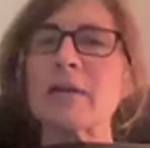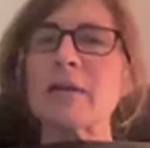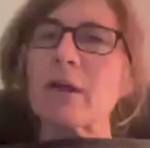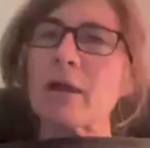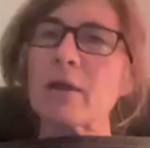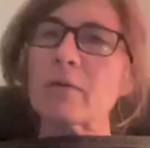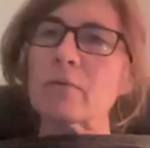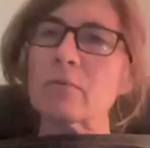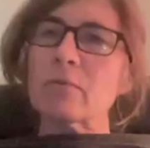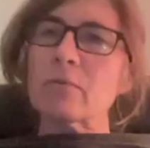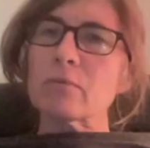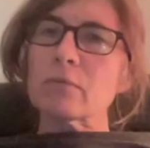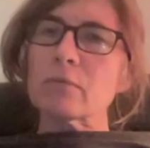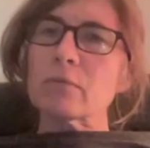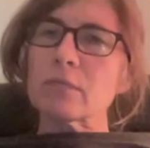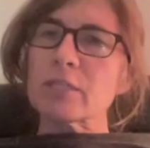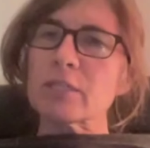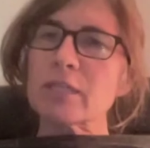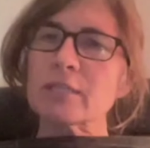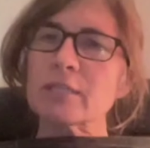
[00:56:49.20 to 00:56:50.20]
Sarah
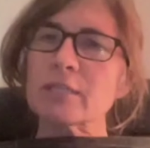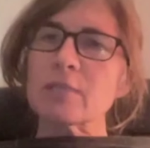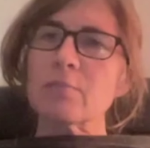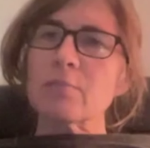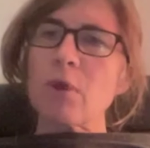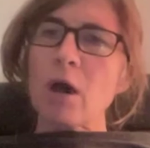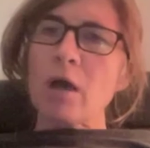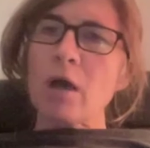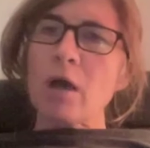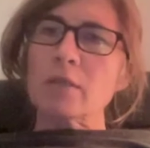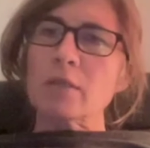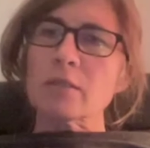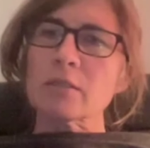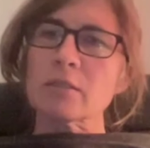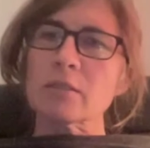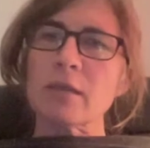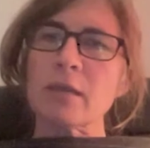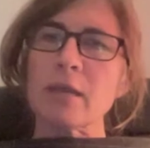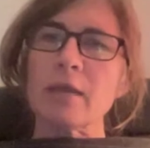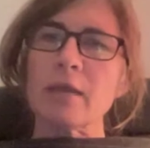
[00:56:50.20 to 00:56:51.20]
suggested moss.
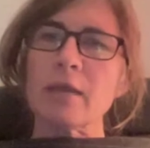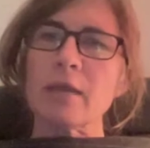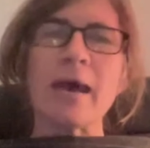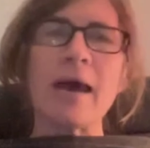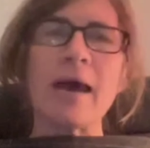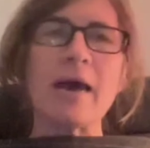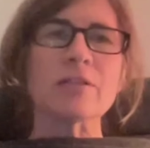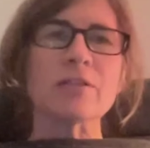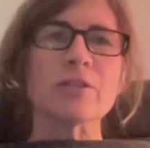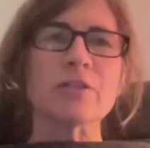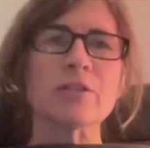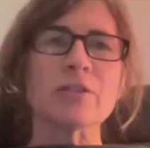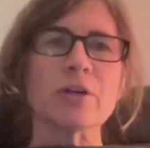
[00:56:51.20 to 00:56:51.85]
Anybody have other